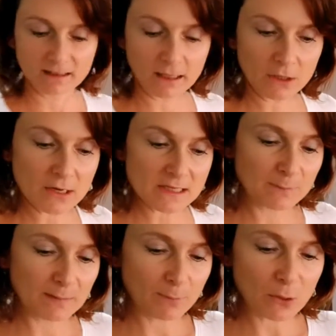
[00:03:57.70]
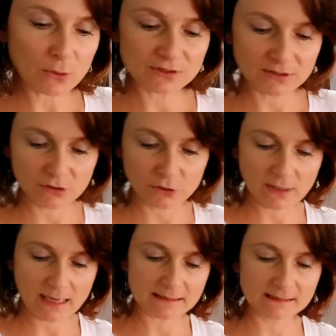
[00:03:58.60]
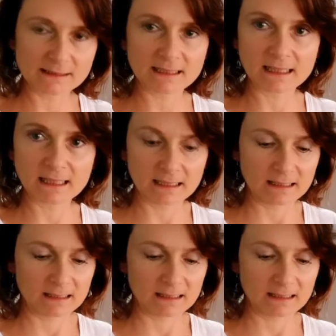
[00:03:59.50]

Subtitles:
a nice big bowl so that you can see